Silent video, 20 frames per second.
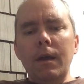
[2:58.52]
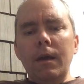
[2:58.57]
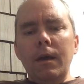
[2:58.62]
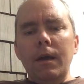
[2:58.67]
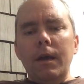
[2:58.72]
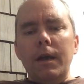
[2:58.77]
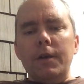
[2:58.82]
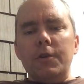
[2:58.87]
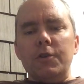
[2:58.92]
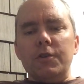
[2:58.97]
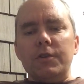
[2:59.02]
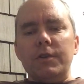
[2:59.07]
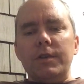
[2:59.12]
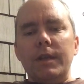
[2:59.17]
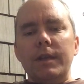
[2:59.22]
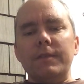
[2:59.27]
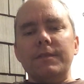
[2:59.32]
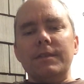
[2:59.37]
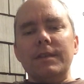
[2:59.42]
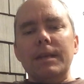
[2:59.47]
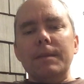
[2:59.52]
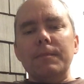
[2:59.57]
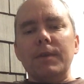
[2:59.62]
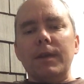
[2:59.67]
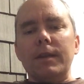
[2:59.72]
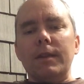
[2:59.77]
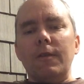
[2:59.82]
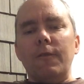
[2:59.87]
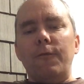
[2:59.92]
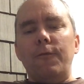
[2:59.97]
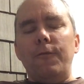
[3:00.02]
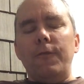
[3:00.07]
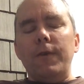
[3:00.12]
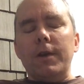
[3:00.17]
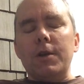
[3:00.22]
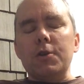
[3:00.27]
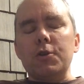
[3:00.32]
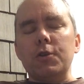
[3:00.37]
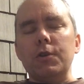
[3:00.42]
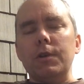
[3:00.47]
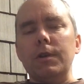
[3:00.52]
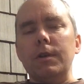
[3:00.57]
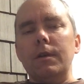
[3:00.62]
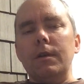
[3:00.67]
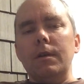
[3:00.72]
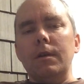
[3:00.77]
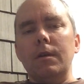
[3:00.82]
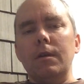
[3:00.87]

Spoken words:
It seems like the fiction